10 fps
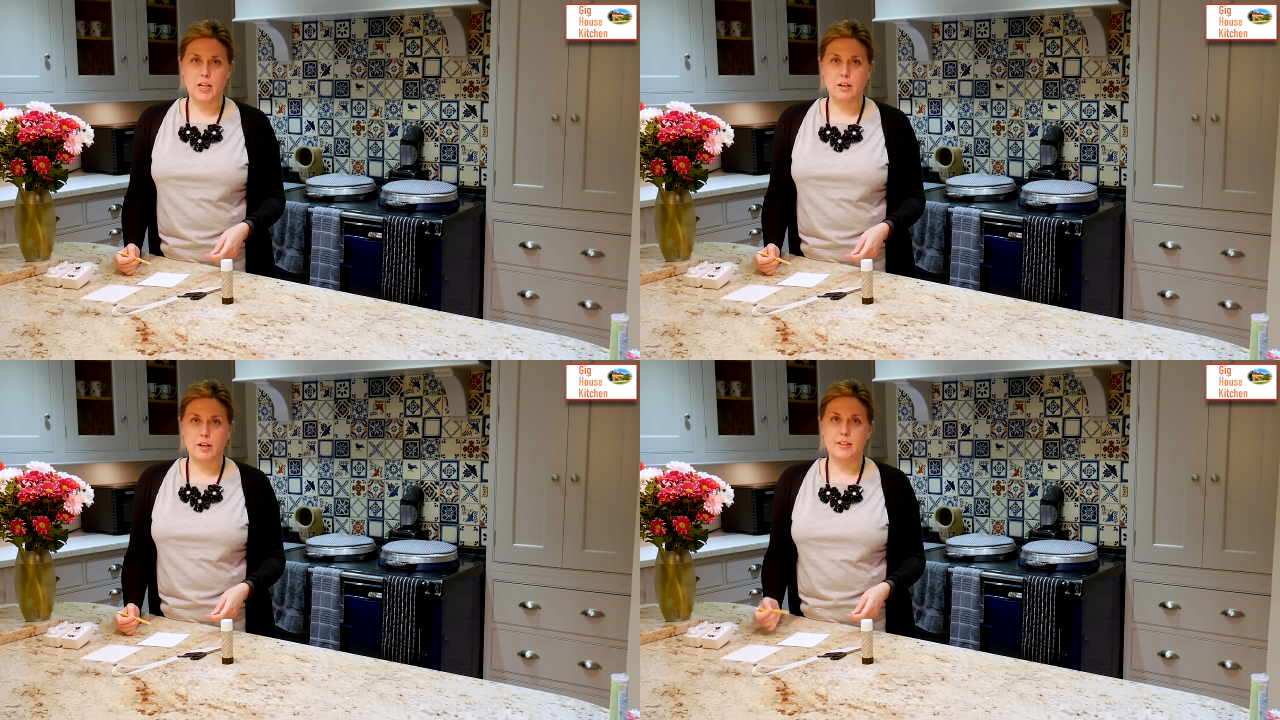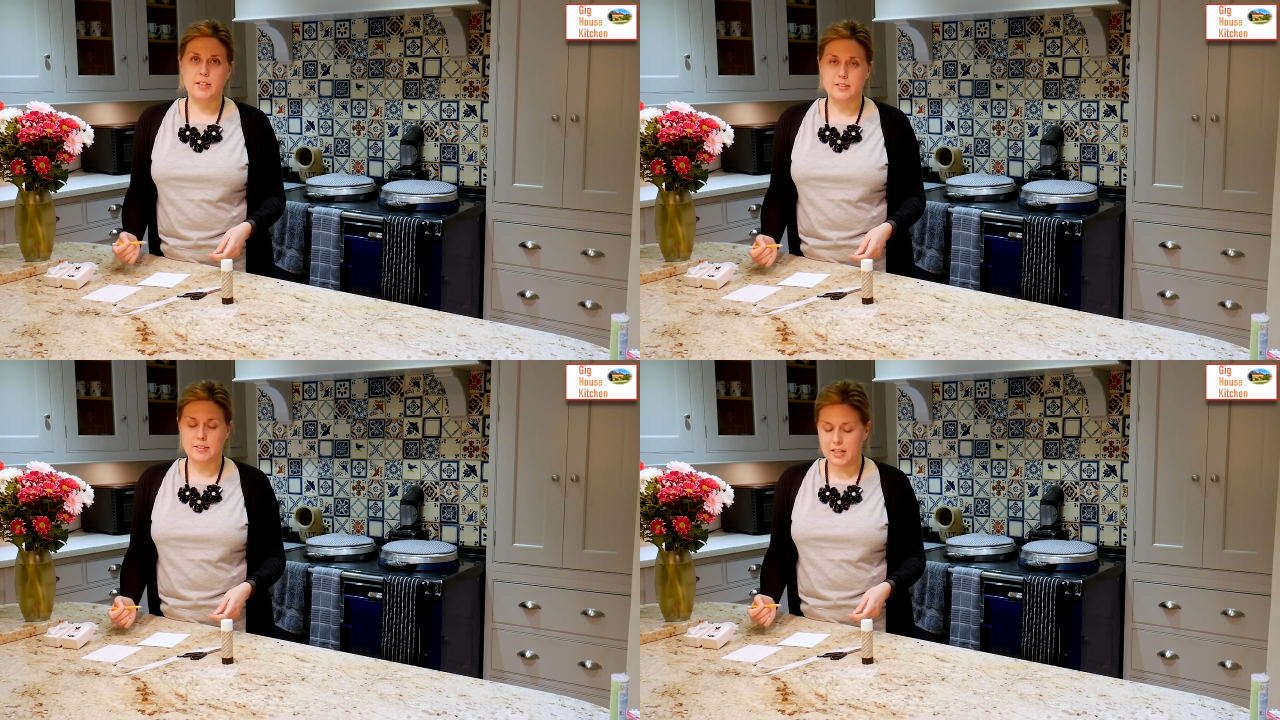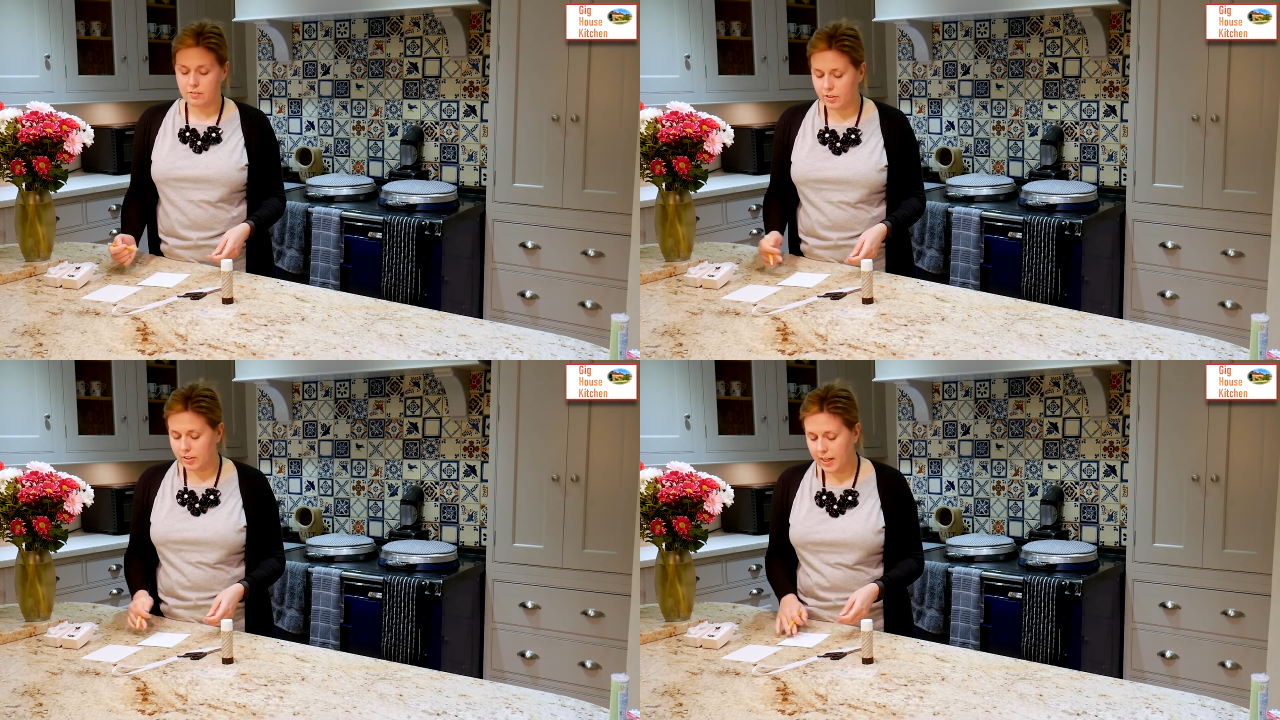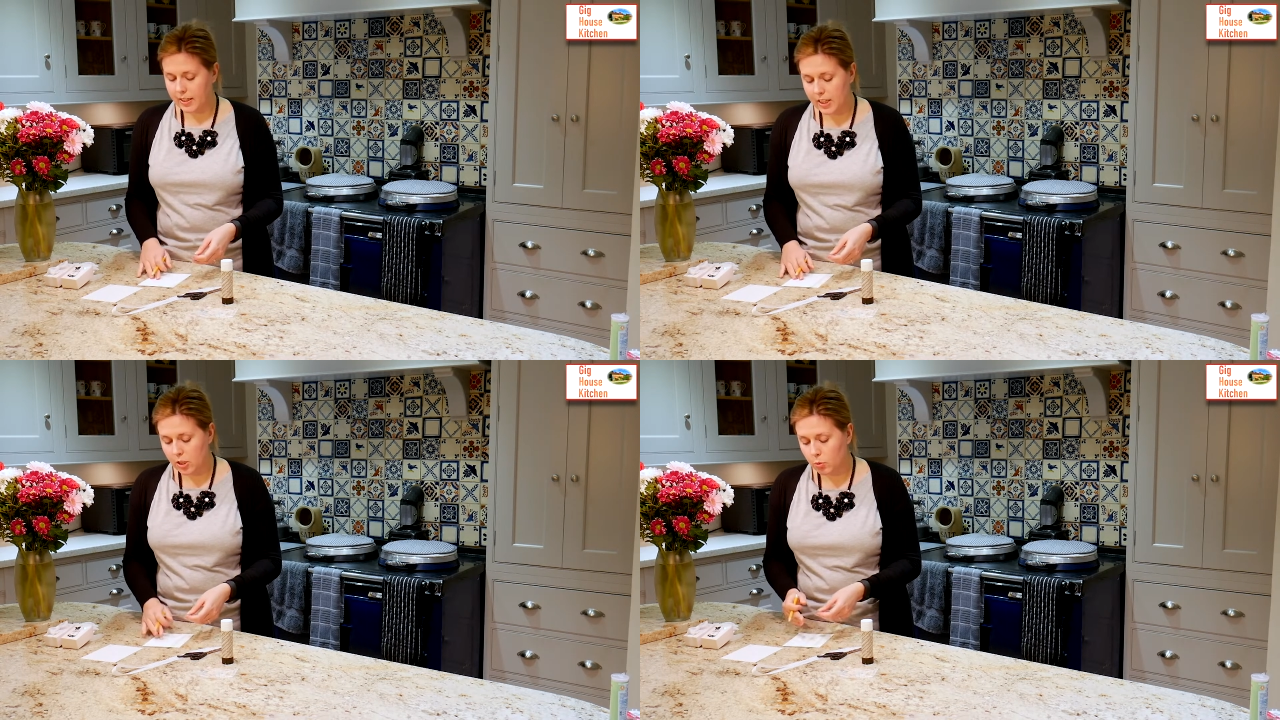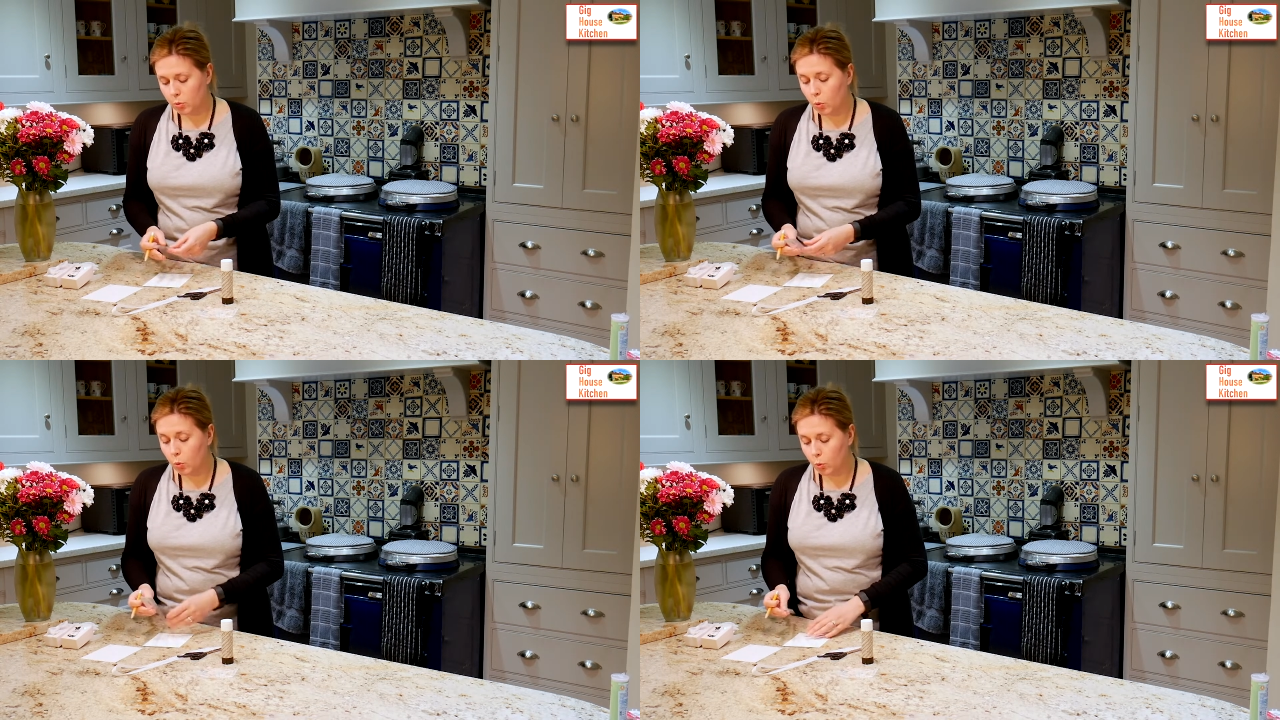line that is even and
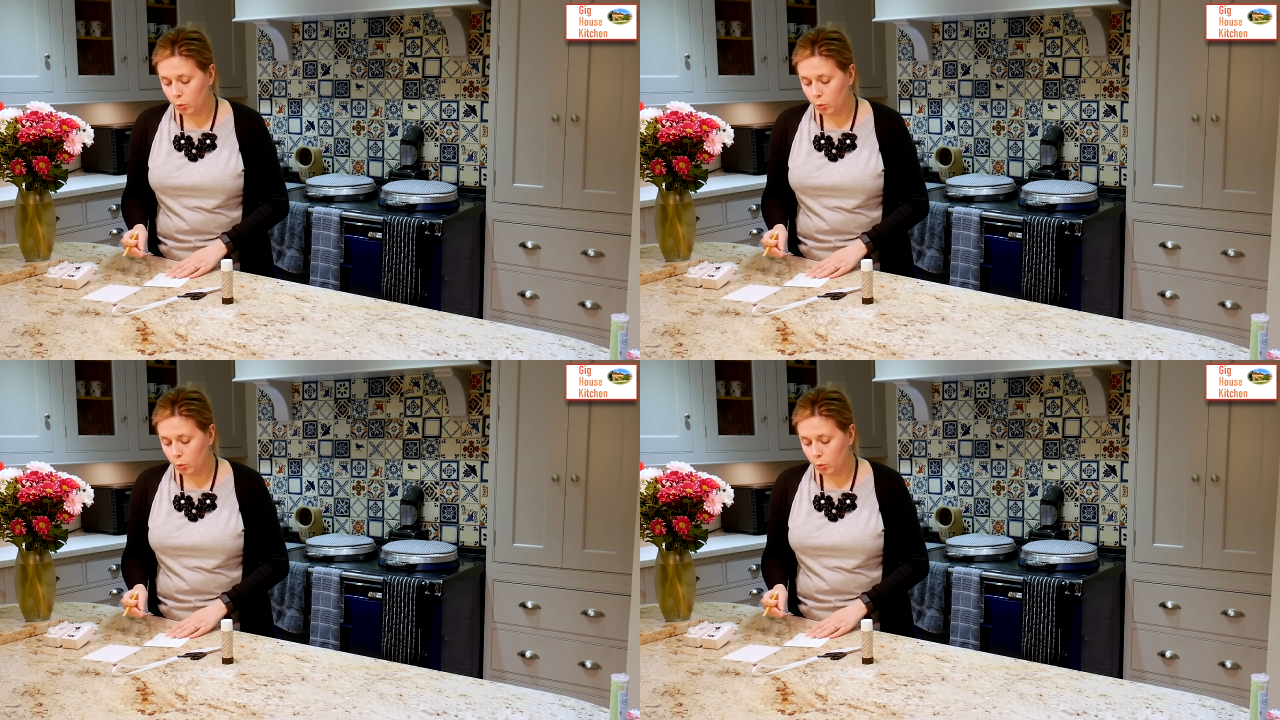equal all